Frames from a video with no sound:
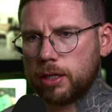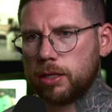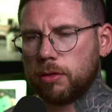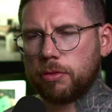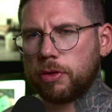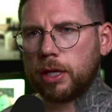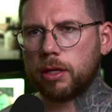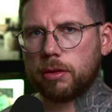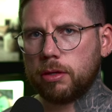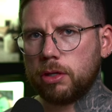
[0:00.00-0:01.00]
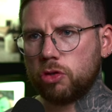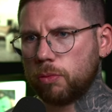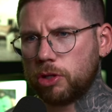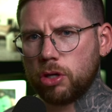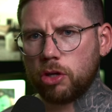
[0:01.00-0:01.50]
You think that you should
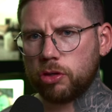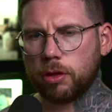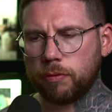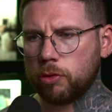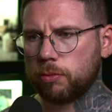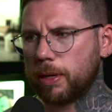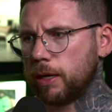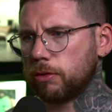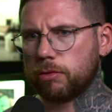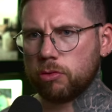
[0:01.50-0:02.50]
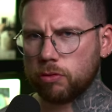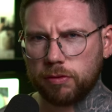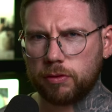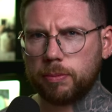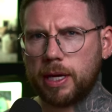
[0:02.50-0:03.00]
be charging £300,
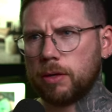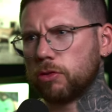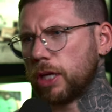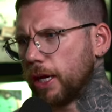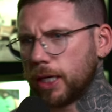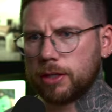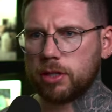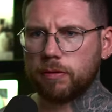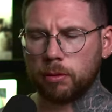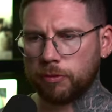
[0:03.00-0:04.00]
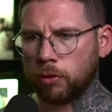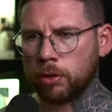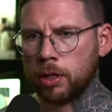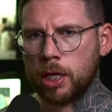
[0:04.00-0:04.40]
£350, £997 up front,